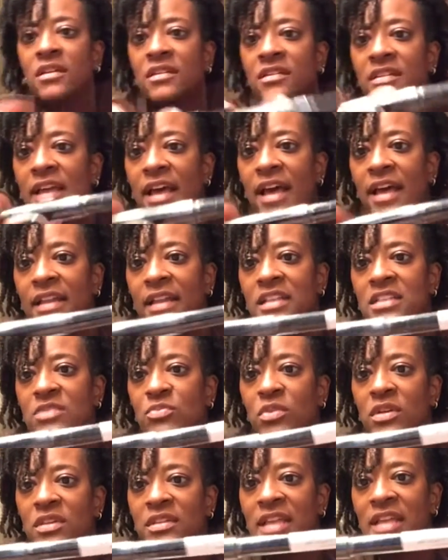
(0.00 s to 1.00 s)
that is
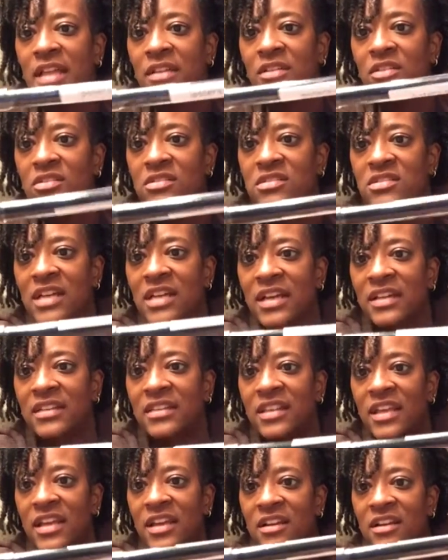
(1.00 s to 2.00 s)
what that looks
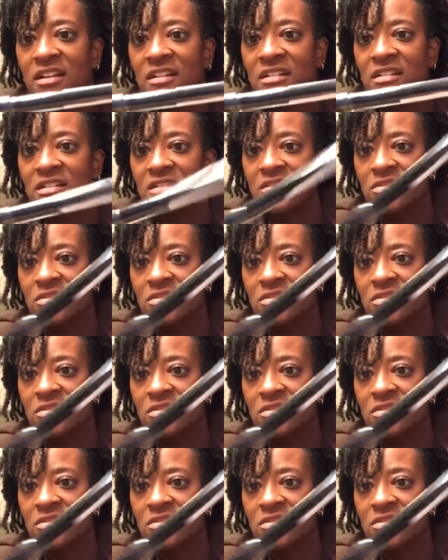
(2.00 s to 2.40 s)
like there.